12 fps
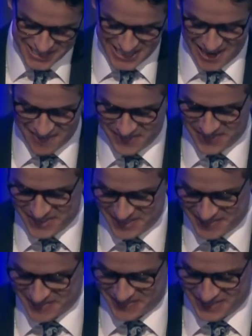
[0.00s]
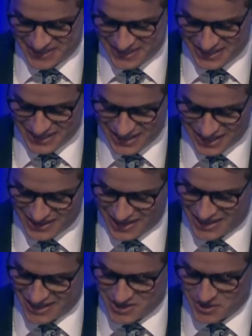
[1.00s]
staff believed in me, and that
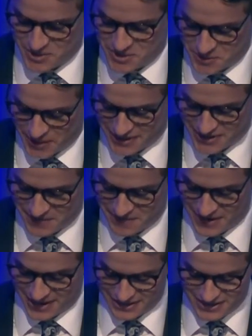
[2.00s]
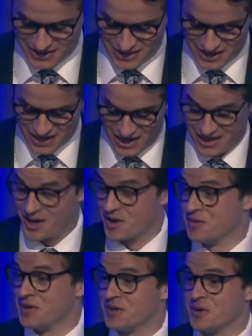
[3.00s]
led to a direct impact, allowing
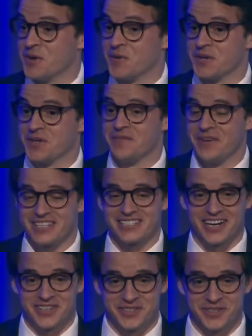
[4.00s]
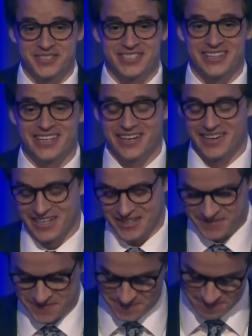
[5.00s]
me to go to one of the best high schools in the area.
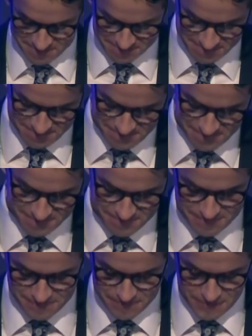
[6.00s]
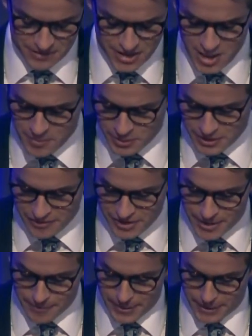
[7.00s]
Then I believe the
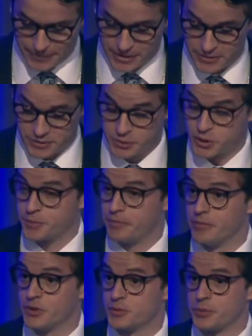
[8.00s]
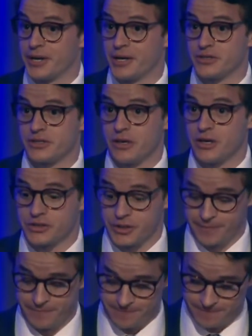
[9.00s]
impact becomes most pronounced
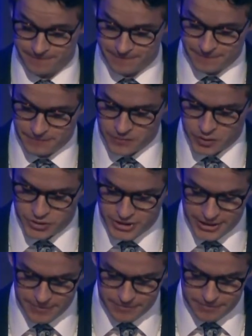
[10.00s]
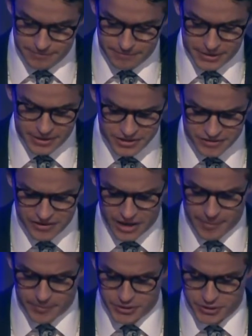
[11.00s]
long-term. You see, because of that
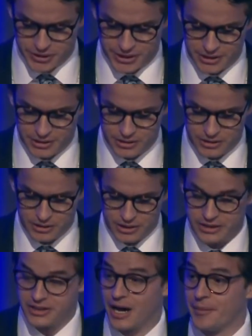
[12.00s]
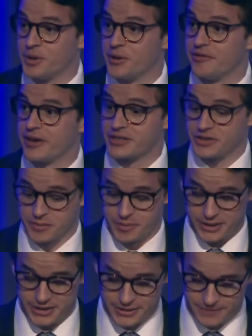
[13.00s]
opportunity, a domino effect took
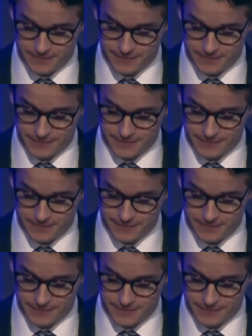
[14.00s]
place.